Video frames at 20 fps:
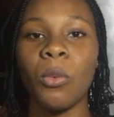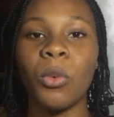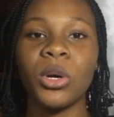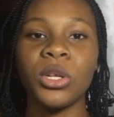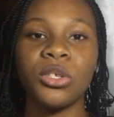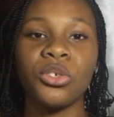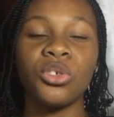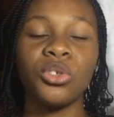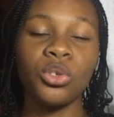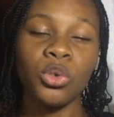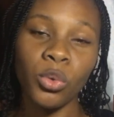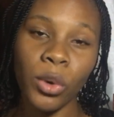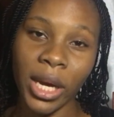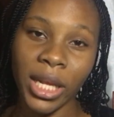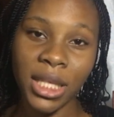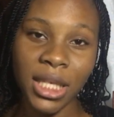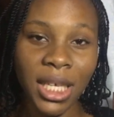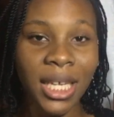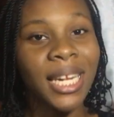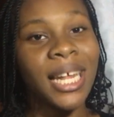was
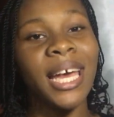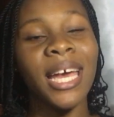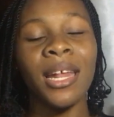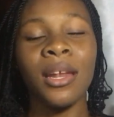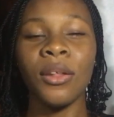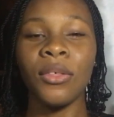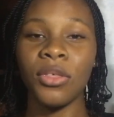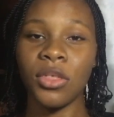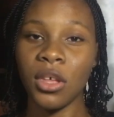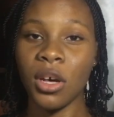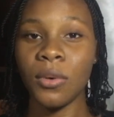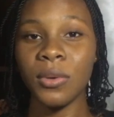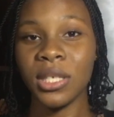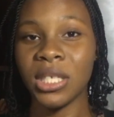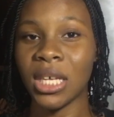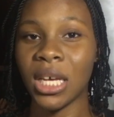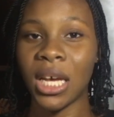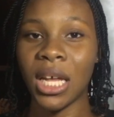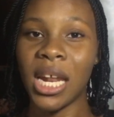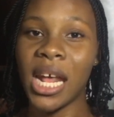
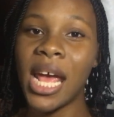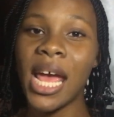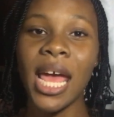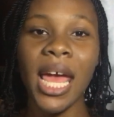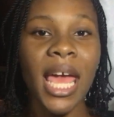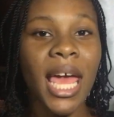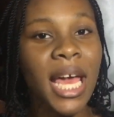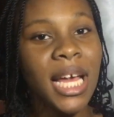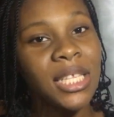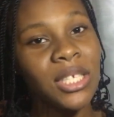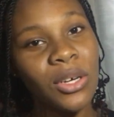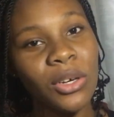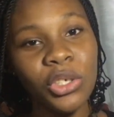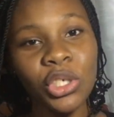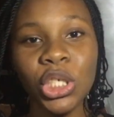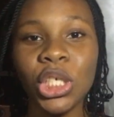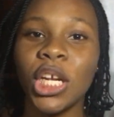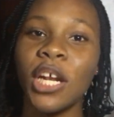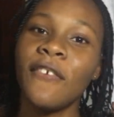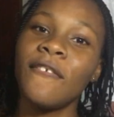
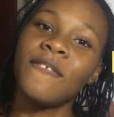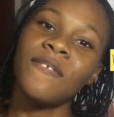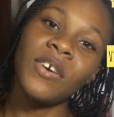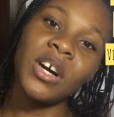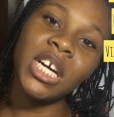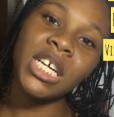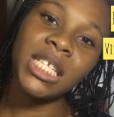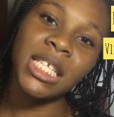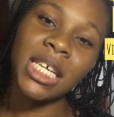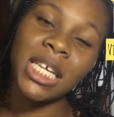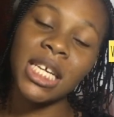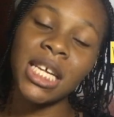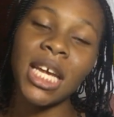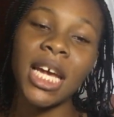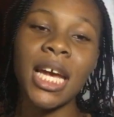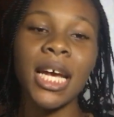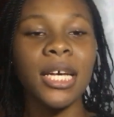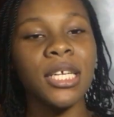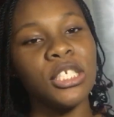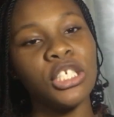29,840
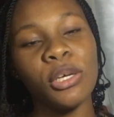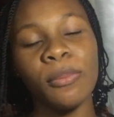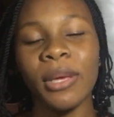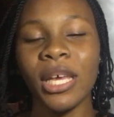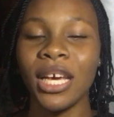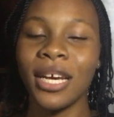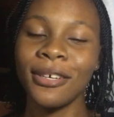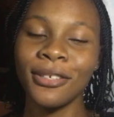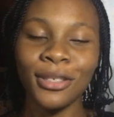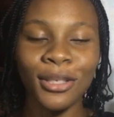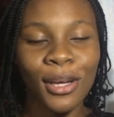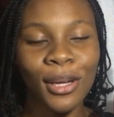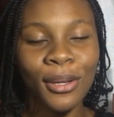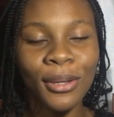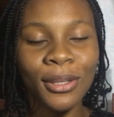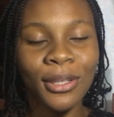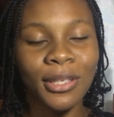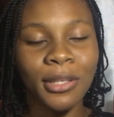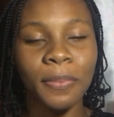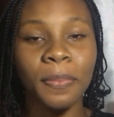Jamaican
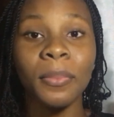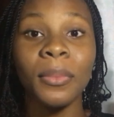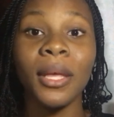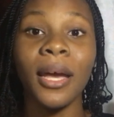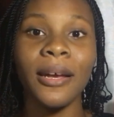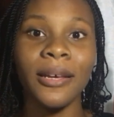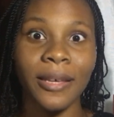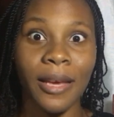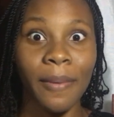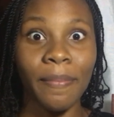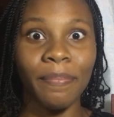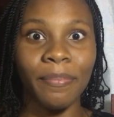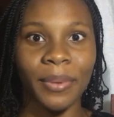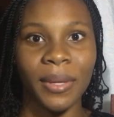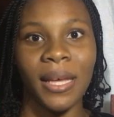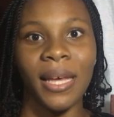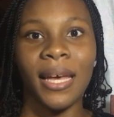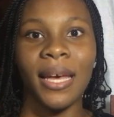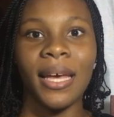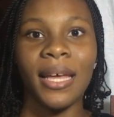dollars. Yep.
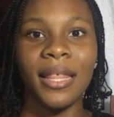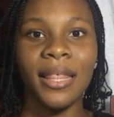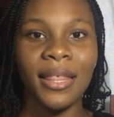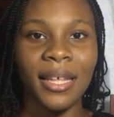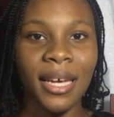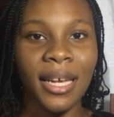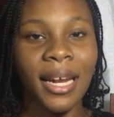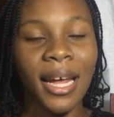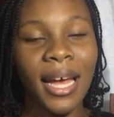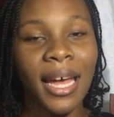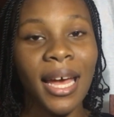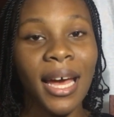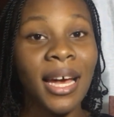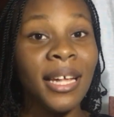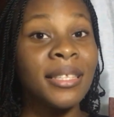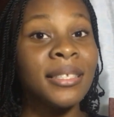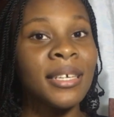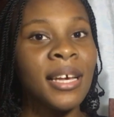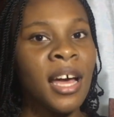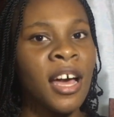Then I
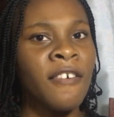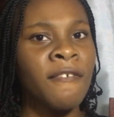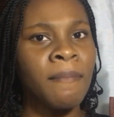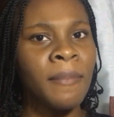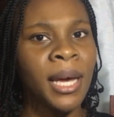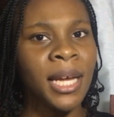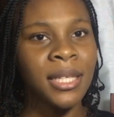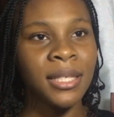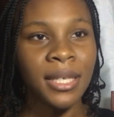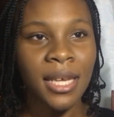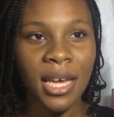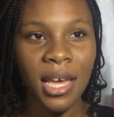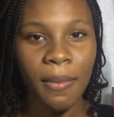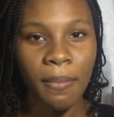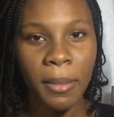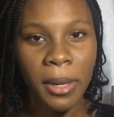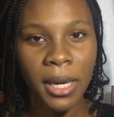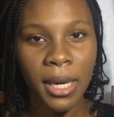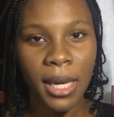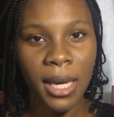had to have my ticket
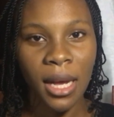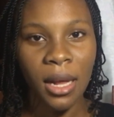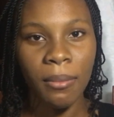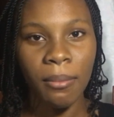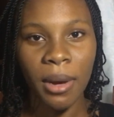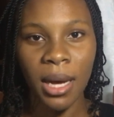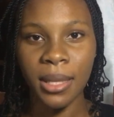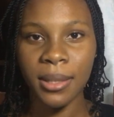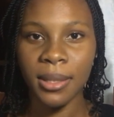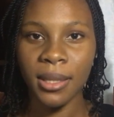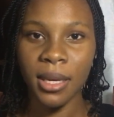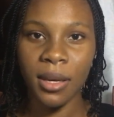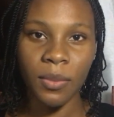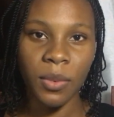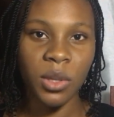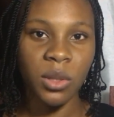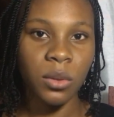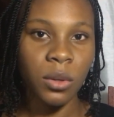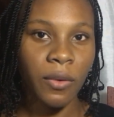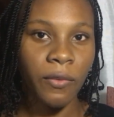money, and my ticket
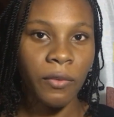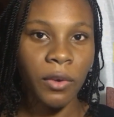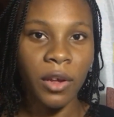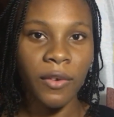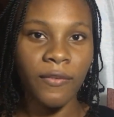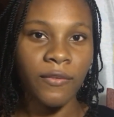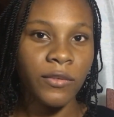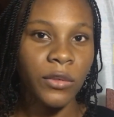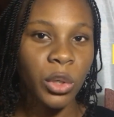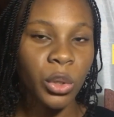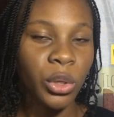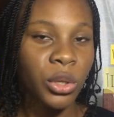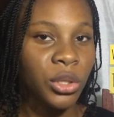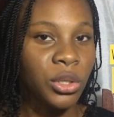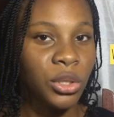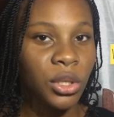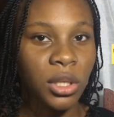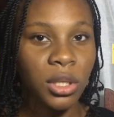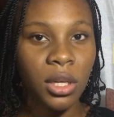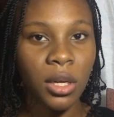was roughly
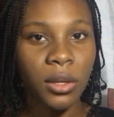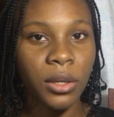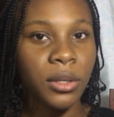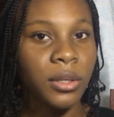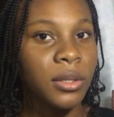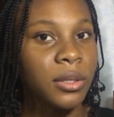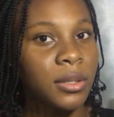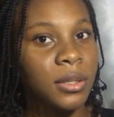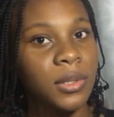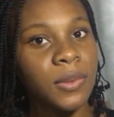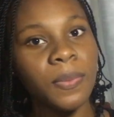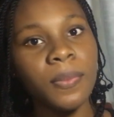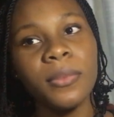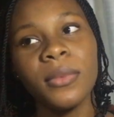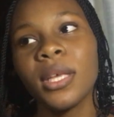$400.